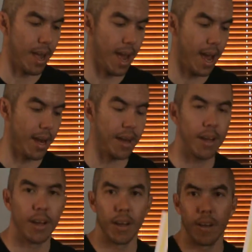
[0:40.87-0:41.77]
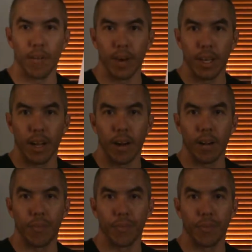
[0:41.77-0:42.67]
N, right
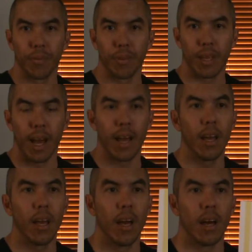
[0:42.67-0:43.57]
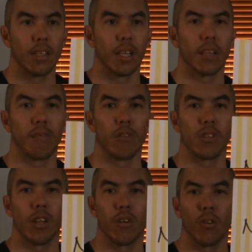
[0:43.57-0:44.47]
there. Okay, it's like the
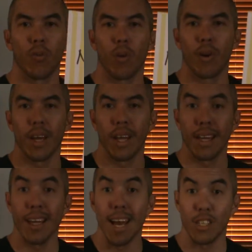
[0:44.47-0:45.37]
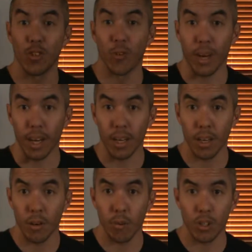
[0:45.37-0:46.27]
first letter of the word Nazarene,
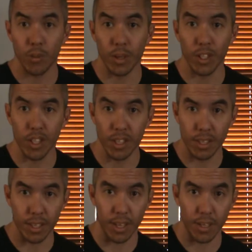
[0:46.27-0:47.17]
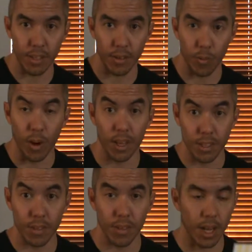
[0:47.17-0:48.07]
which is what Jesus
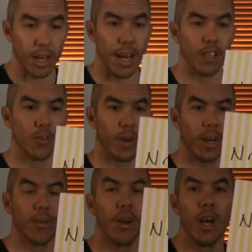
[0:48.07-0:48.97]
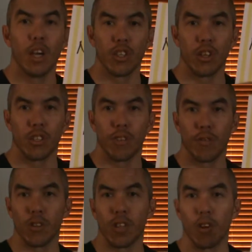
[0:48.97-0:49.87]
was a Nazarene. It's also the
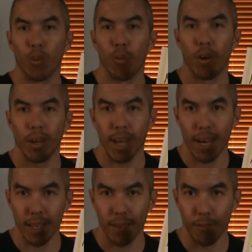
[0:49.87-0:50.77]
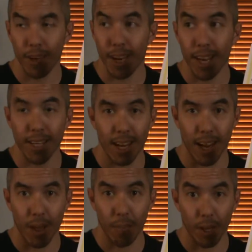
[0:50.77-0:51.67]
first letter of the word night for
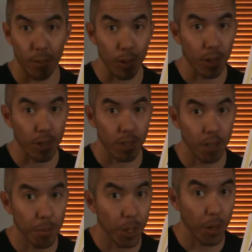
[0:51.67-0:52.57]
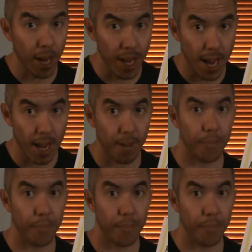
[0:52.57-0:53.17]
nighttime, like when you go to sleep, you go night night.